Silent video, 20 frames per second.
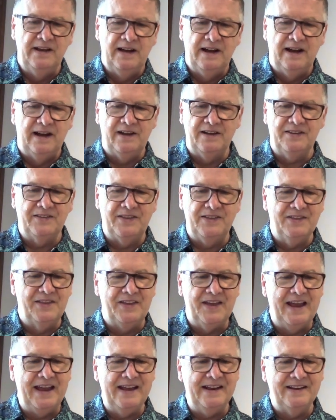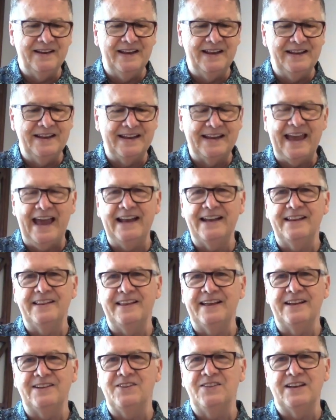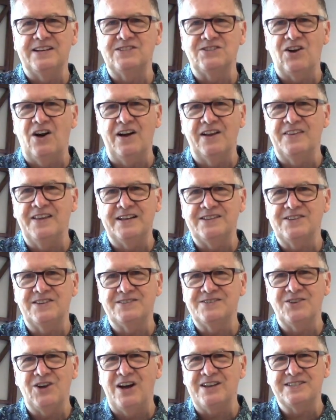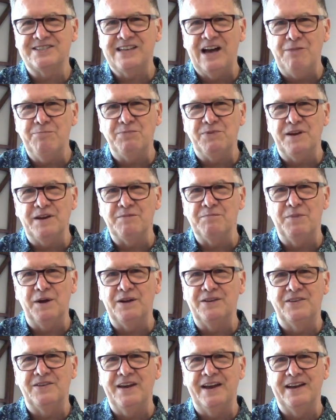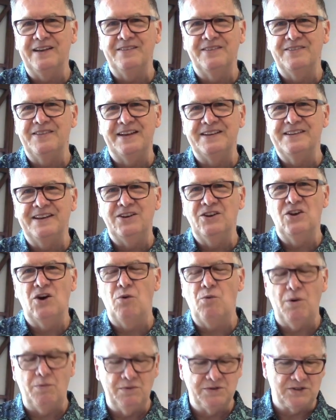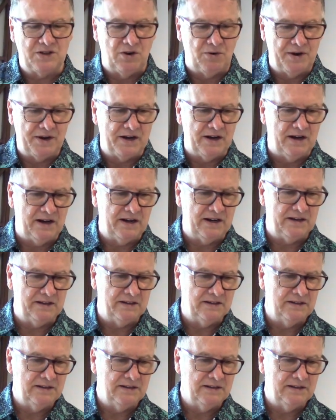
uh, they indicated they, they, saw, they saw something, but they, they didn't know what was going on.